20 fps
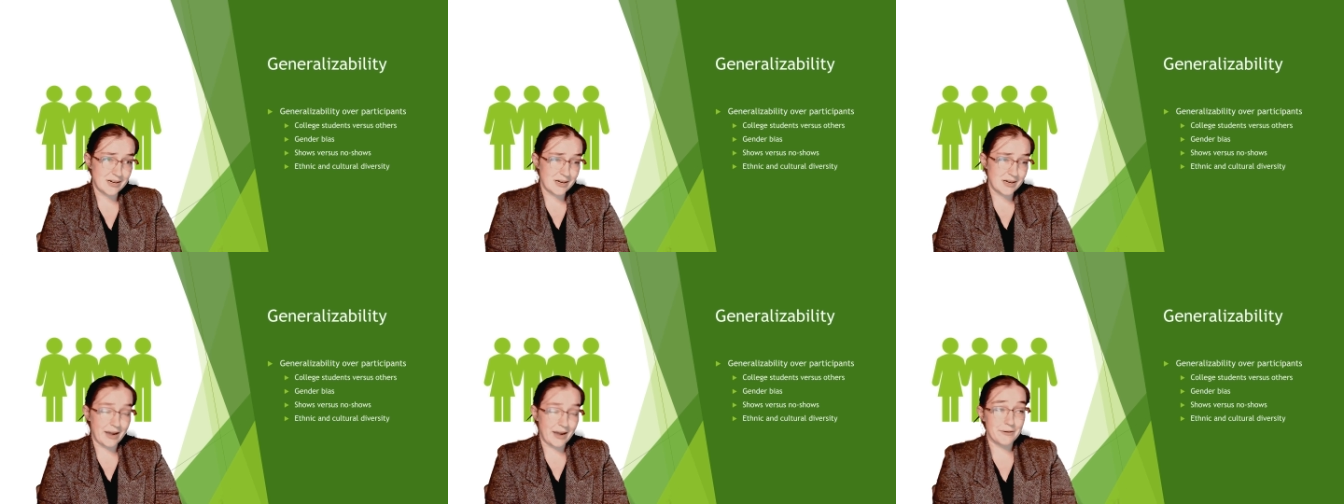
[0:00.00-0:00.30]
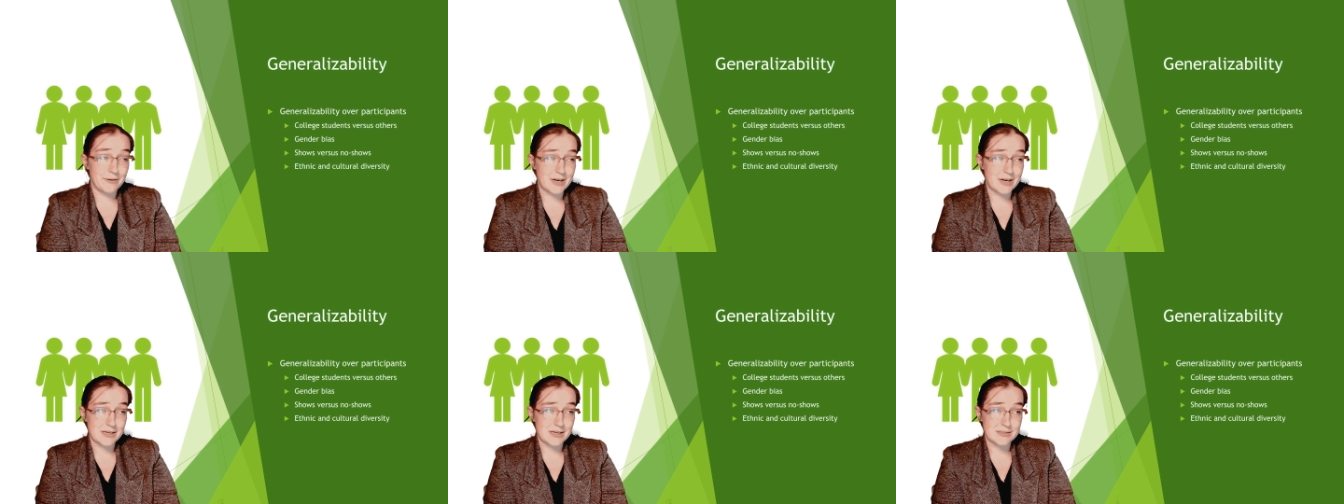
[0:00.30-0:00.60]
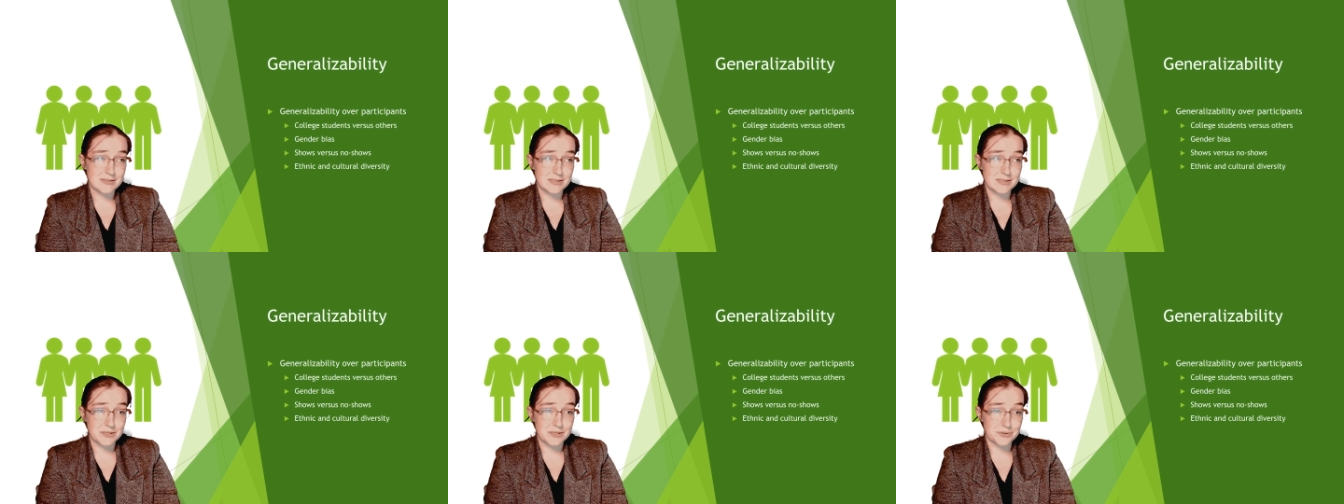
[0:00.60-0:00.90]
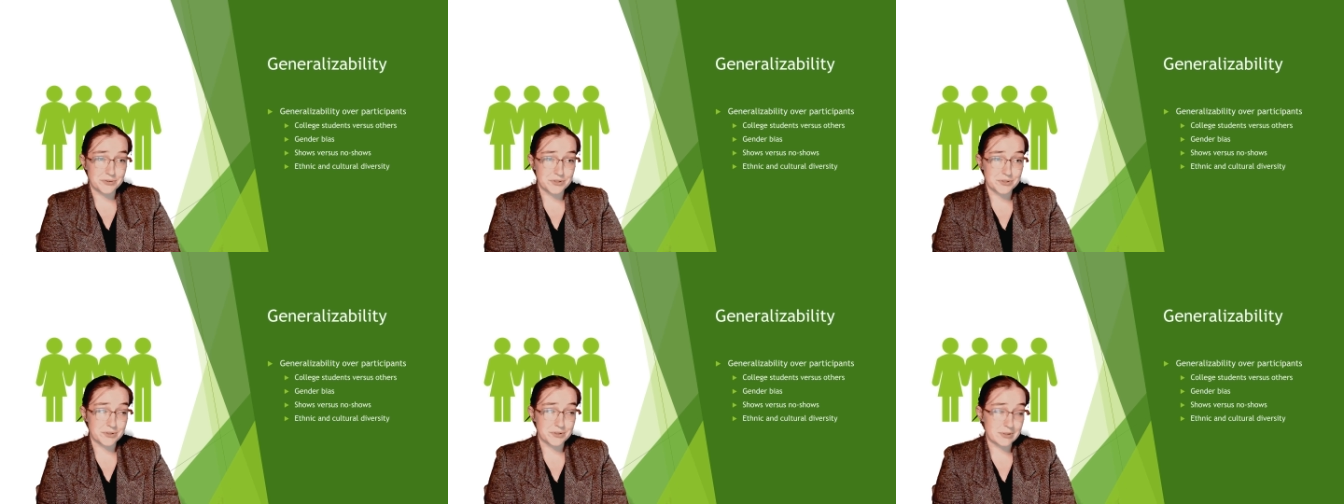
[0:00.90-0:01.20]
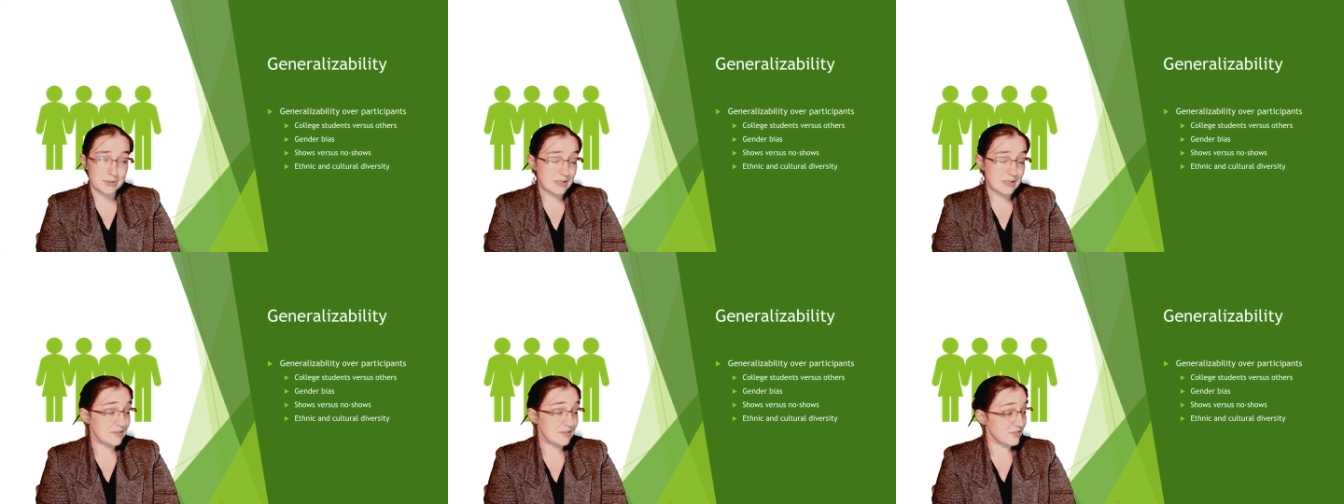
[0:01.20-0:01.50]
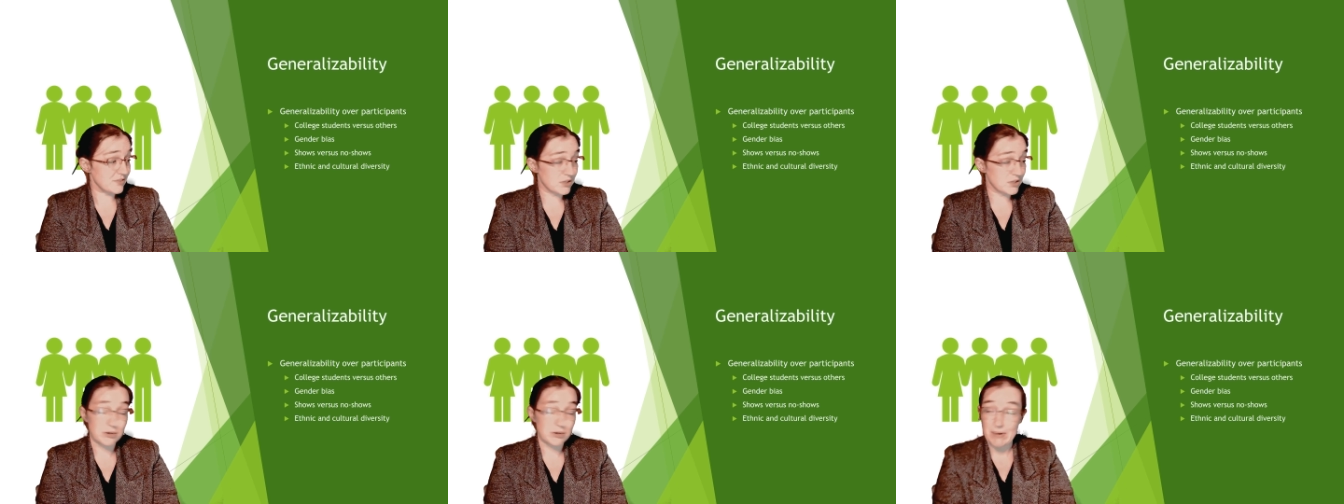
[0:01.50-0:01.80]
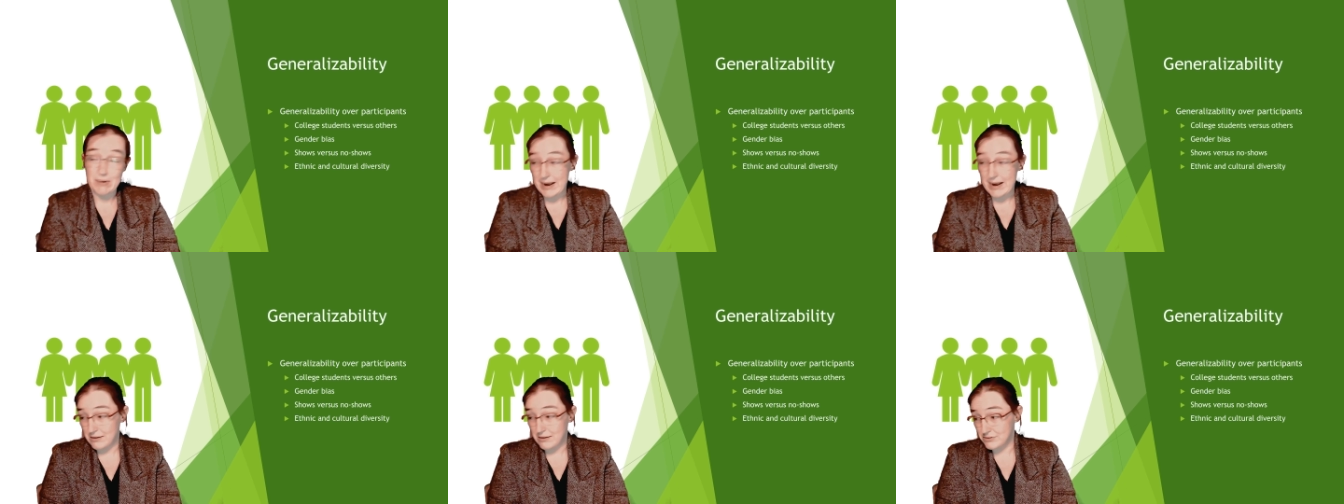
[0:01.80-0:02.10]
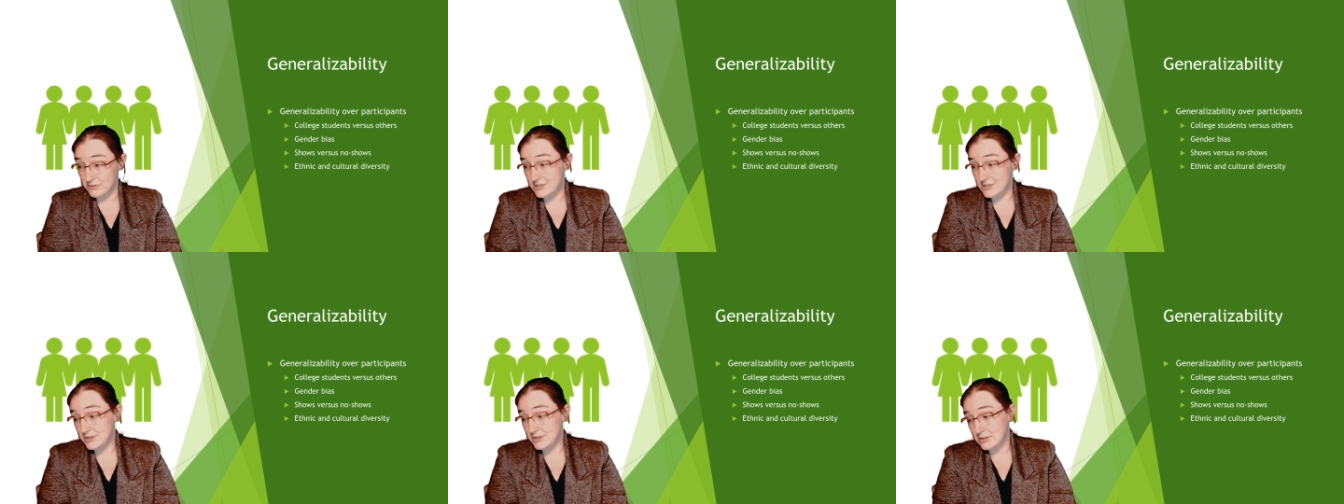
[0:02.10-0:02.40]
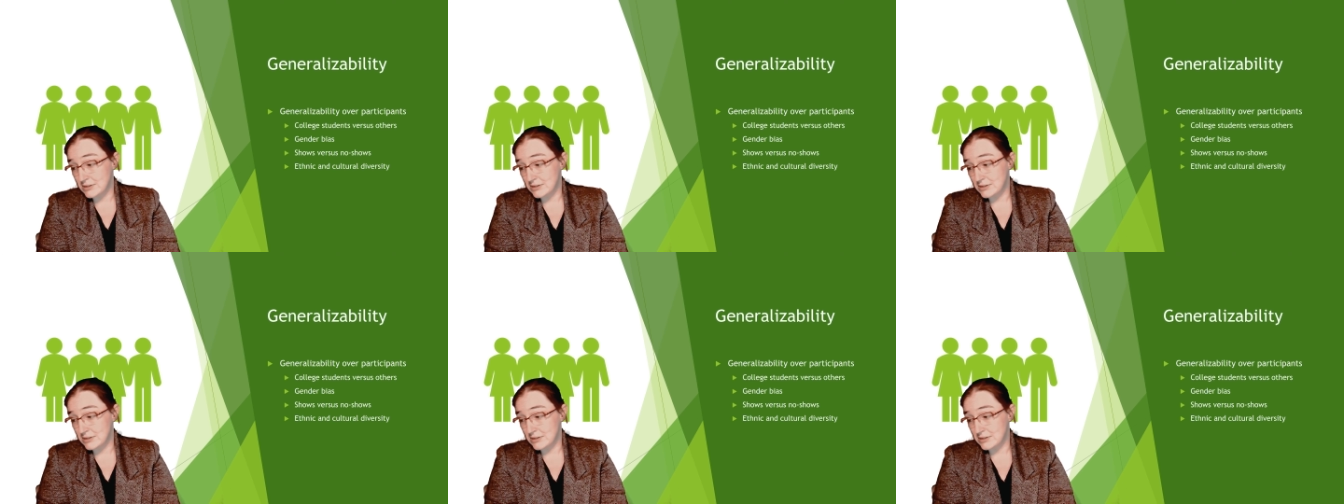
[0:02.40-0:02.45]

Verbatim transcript: I would ask you to kind of look around